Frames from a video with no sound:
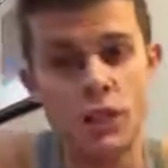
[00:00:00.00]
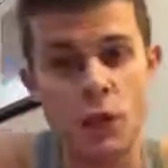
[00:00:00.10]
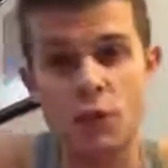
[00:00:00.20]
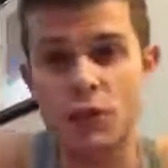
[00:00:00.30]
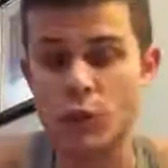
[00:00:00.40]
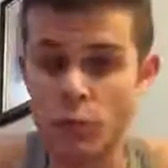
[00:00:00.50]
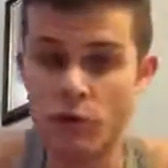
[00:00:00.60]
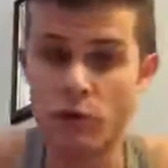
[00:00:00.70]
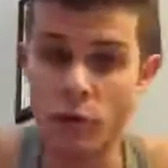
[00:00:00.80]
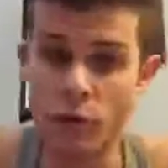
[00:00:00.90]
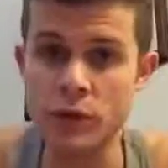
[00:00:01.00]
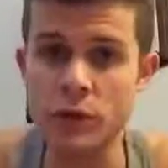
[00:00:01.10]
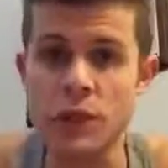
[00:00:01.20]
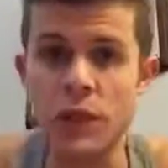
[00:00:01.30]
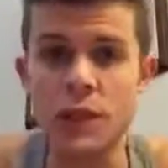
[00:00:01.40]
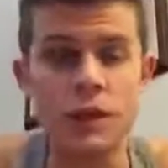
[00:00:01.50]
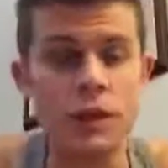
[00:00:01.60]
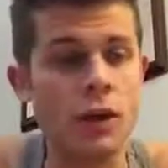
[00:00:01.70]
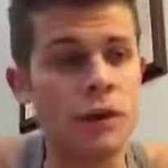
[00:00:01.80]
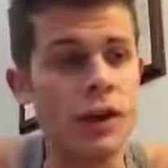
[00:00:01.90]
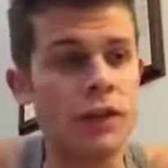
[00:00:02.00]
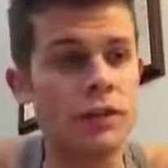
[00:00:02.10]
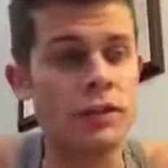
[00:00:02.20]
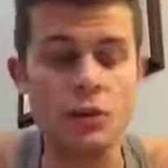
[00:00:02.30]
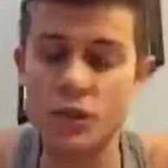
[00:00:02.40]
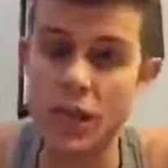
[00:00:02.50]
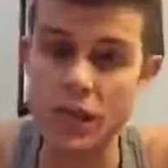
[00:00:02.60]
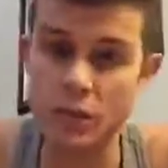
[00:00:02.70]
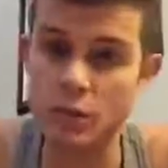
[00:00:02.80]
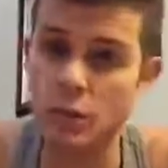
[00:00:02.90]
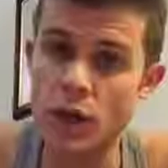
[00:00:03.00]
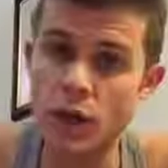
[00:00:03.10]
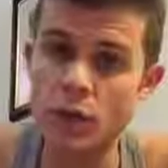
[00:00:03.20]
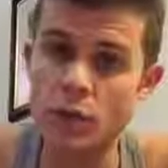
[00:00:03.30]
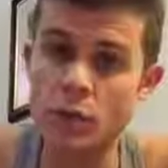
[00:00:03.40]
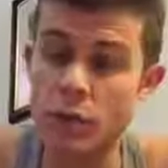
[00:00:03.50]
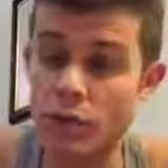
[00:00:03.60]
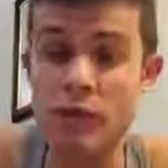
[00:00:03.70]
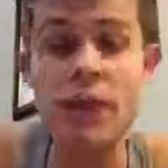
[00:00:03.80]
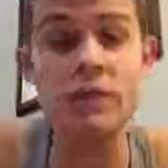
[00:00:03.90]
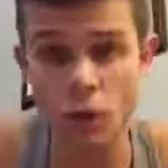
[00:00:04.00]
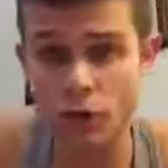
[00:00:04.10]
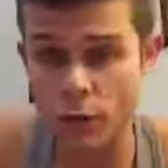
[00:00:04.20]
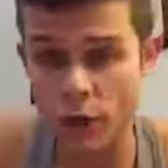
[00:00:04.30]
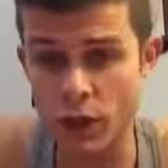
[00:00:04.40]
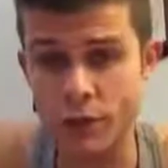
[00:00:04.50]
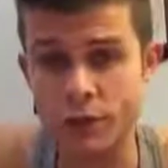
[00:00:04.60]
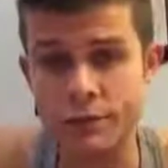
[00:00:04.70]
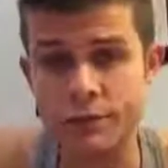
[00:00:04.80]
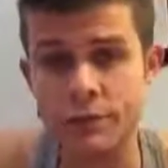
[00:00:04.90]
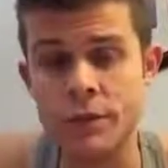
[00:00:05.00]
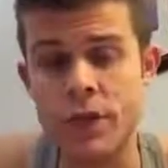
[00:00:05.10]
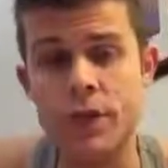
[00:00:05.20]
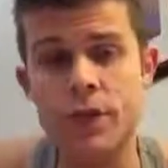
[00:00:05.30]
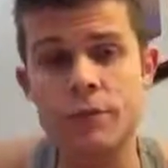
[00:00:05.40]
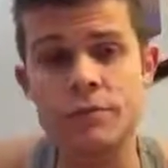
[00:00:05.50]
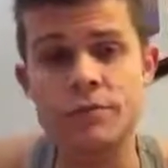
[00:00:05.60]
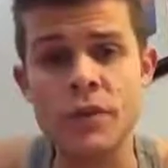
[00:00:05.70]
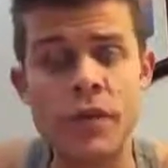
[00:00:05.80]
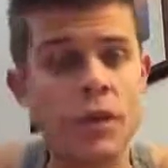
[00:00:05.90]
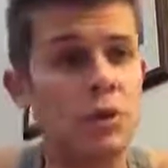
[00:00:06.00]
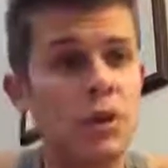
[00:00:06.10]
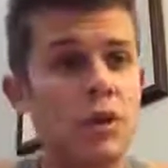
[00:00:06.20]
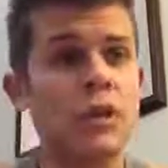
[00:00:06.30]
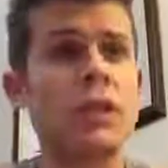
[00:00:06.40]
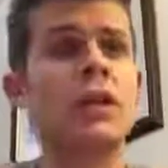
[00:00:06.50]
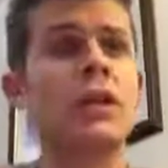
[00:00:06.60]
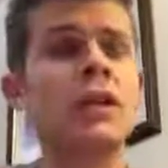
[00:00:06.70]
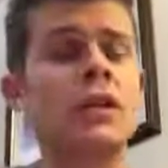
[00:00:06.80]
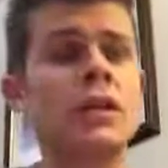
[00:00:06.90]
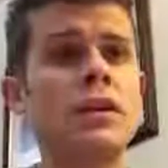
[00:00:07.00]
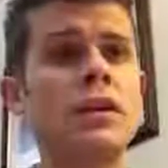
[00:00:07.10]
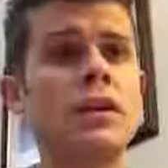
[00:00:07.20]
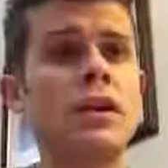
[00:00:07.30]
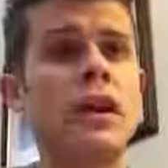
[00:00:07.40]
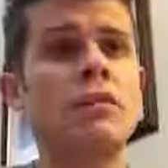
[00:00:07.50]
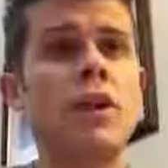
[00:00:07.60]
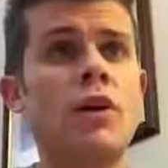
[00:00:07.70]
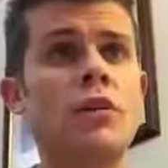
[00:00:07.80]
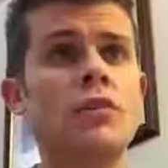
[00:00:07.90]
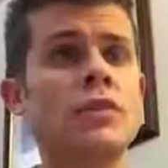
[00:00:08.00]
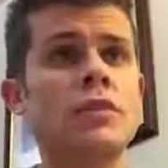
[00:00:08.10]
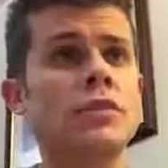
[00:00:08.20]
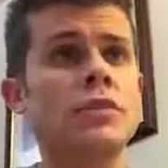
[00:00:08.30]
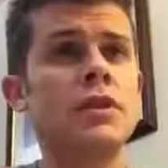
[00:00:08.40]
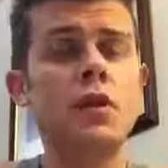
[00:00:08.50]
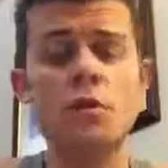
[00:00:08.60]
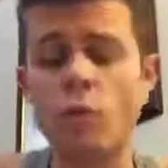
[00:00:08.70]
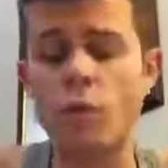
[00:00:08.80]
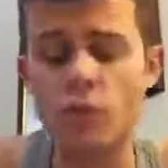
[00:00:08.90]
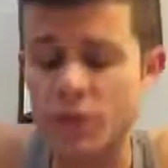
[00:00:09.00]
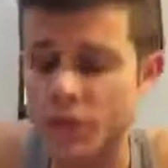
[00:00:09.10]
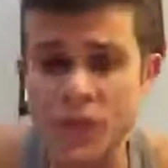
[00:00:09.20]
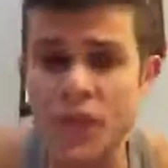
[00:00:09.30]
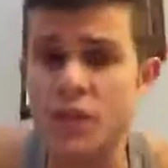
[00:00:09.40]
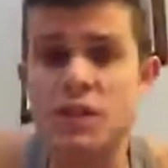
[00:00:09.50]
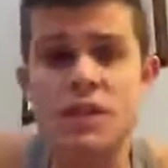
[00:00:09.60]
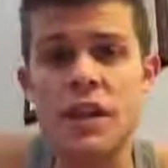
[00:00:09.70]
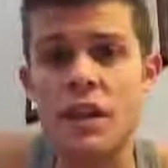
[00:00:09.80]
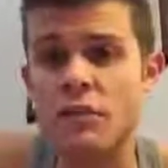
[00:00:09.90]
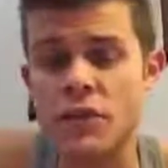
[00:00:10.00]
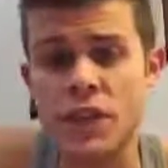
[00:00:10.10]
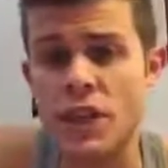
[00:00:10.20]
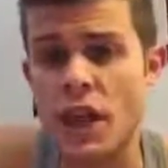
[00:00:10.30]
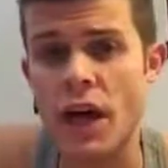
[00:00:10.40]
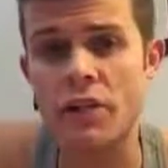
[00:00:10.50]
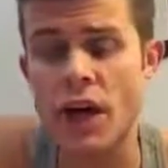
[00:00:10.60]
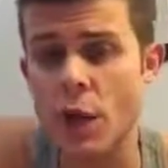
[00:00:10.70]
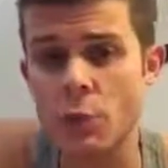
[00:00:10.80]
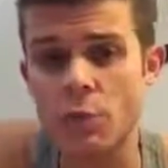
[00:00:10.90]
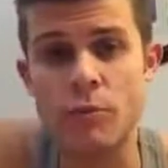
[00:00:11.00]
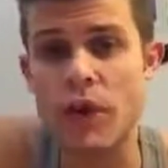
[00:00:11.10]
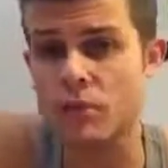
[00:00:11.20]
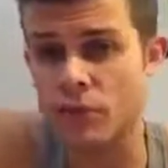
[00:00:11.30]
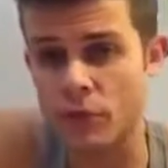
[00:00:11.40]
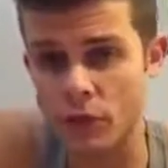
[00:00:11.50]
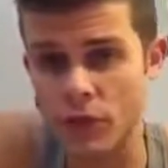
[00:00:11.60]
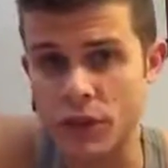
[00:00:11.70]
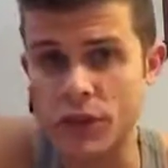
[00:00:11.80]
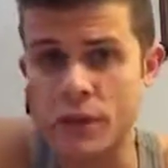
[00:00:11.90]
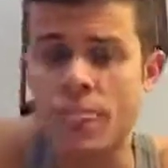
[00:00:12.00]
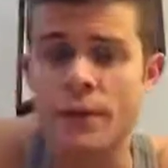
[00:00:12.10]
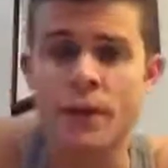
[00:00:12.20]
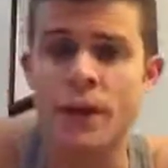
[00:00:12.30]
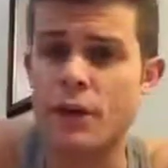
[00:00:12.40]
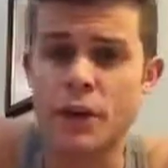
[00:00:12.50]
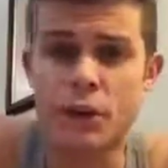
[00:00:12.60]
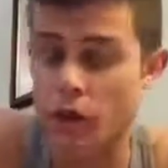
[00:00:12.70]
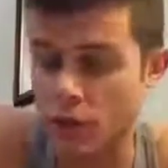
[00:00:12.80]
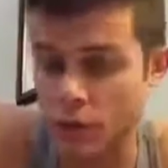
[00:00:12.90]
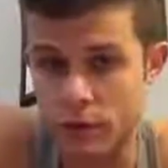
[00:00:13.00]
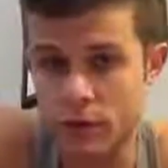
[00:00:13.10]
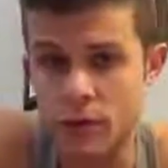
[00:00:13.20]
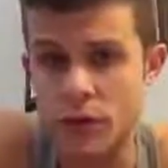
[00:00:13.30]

But don't be fooled. It does take some work. Well, in fact, a lot of work. But I found, the sessions and everything and the help from Adam Falker are incredible.